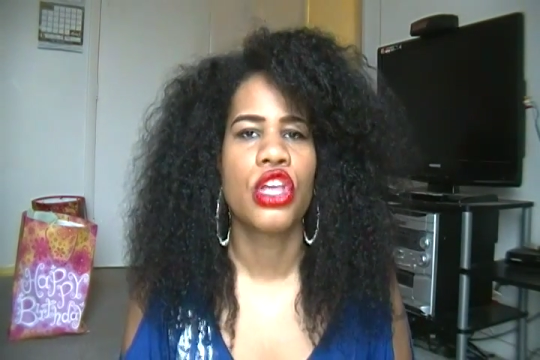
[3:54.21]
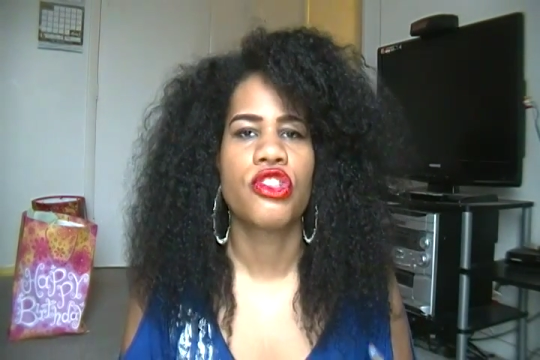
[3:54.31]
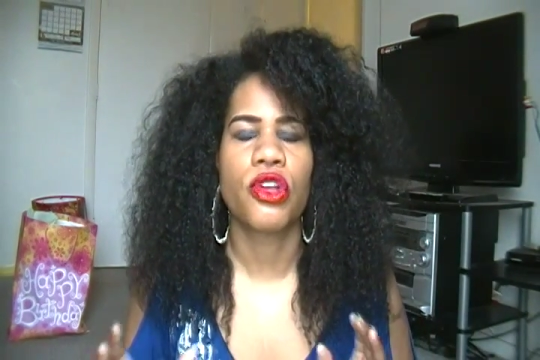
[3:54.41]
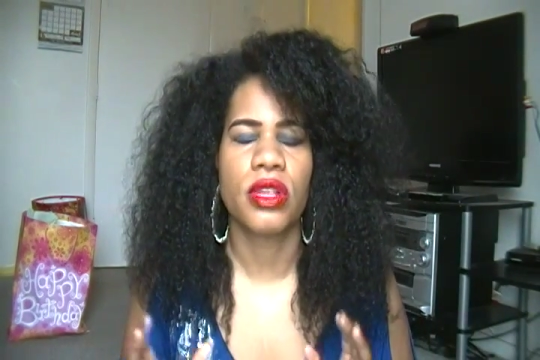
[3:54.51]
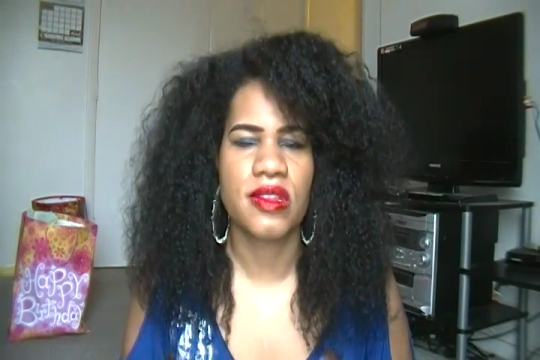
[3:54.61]

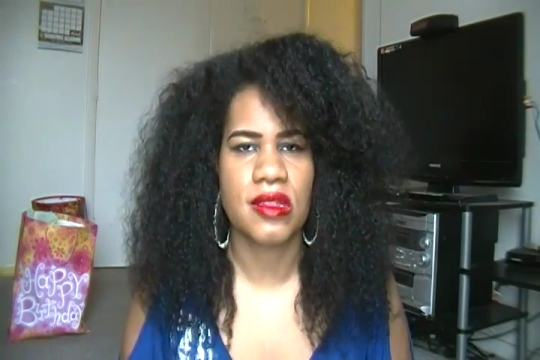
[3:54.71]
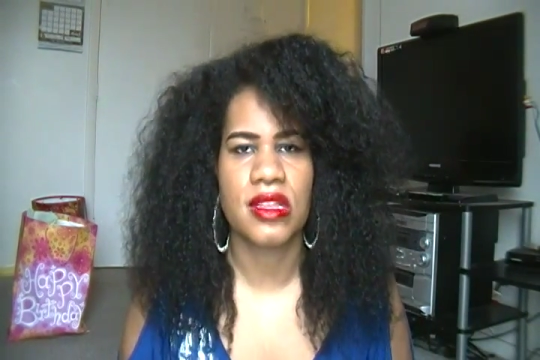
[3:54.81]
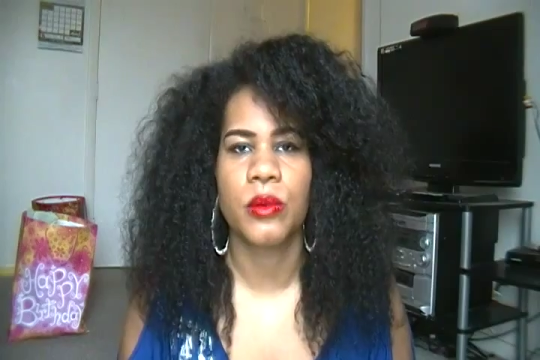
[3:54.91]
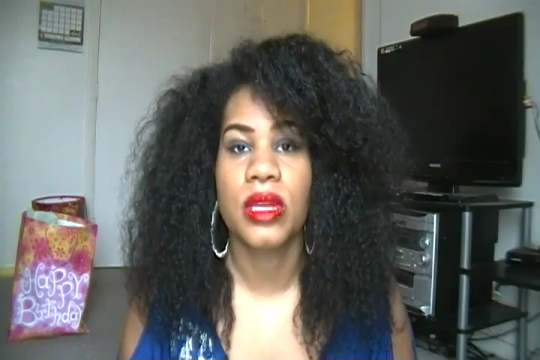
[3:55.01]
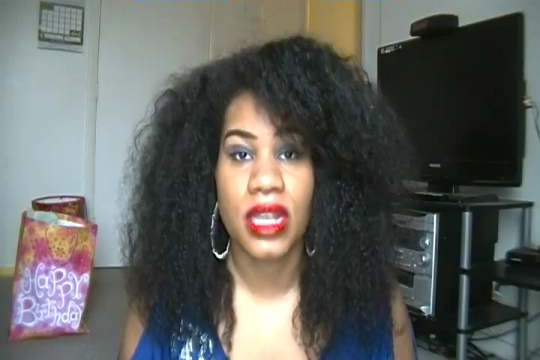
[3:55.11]
So listen
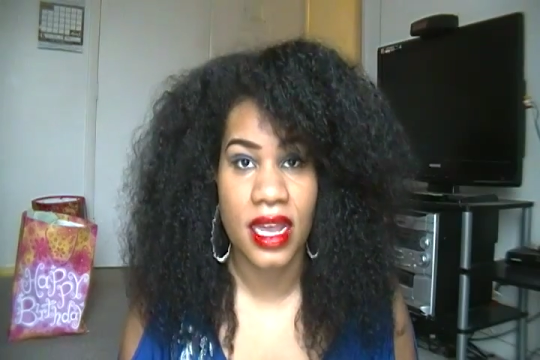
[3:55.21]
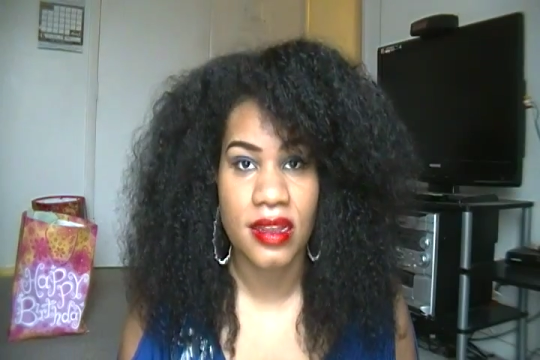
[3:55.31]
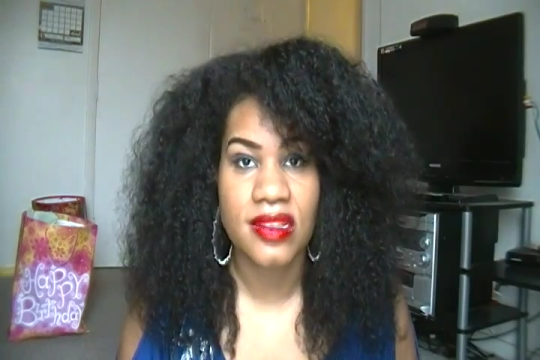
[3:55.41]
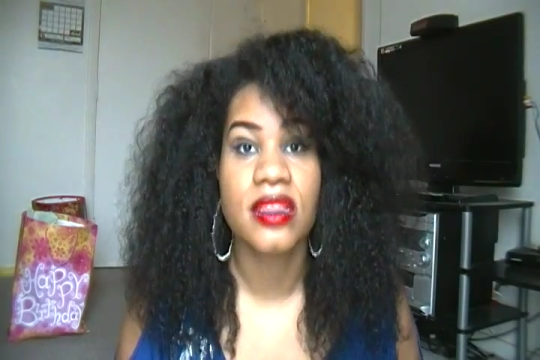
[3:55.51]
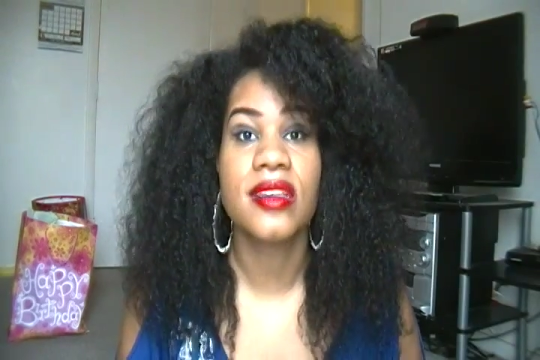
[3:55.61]
to me,
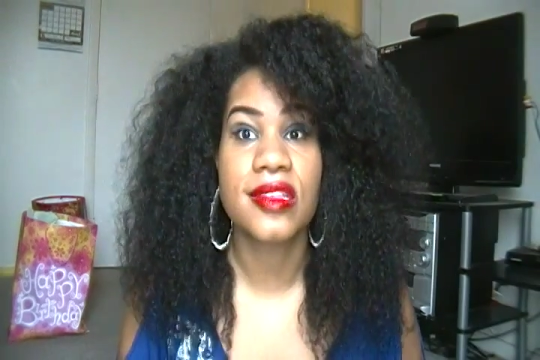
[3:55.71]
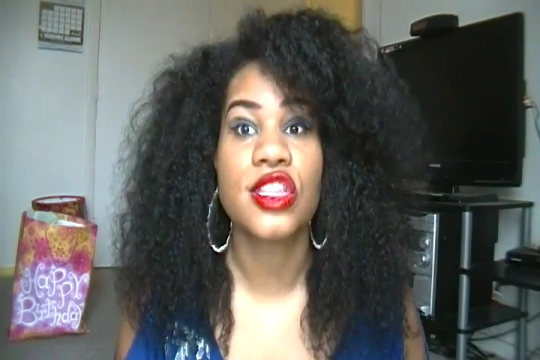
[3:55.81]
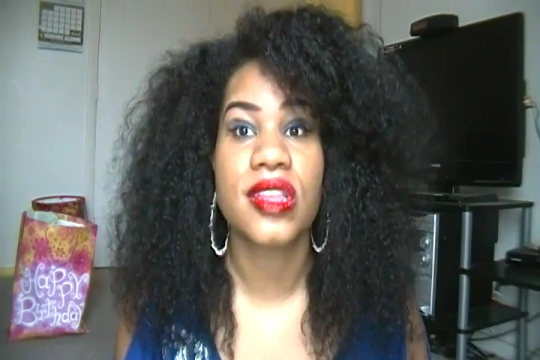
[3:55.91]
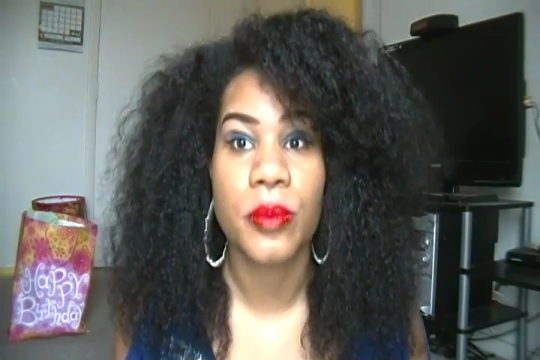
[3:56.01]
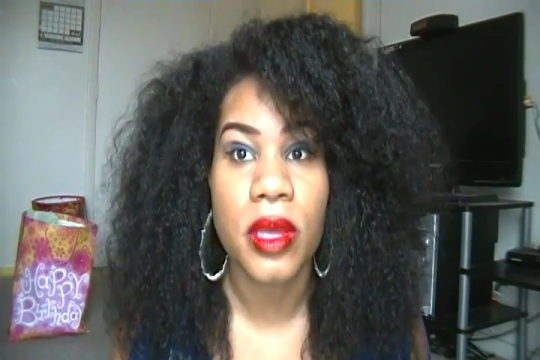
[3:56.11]
ladies.
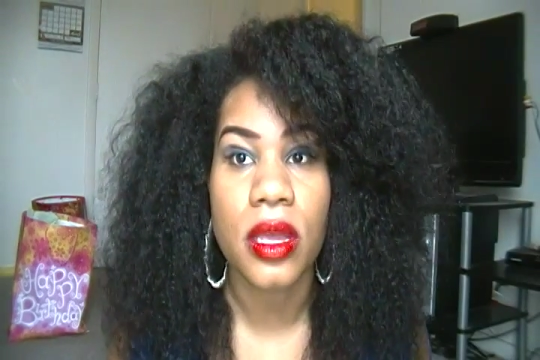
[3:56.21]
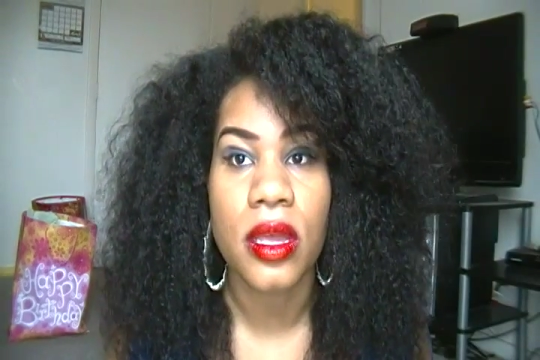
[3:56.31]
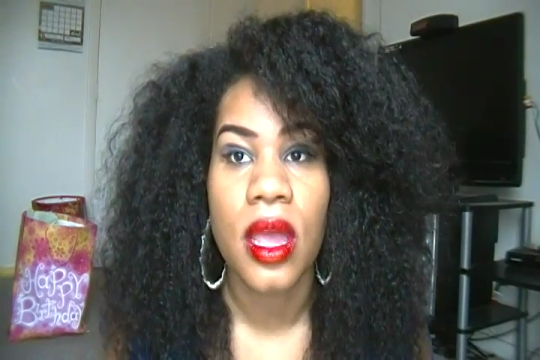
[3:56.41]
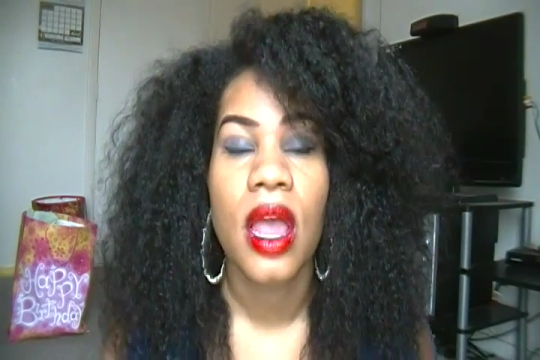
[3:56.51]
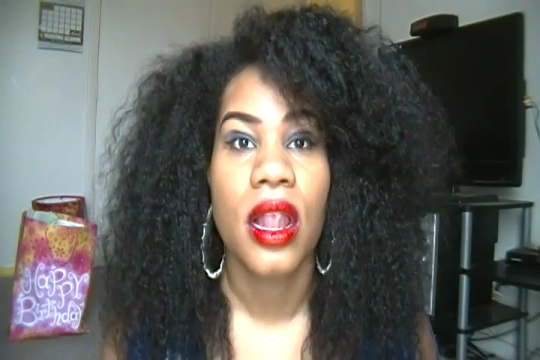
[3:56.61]
Listen to me,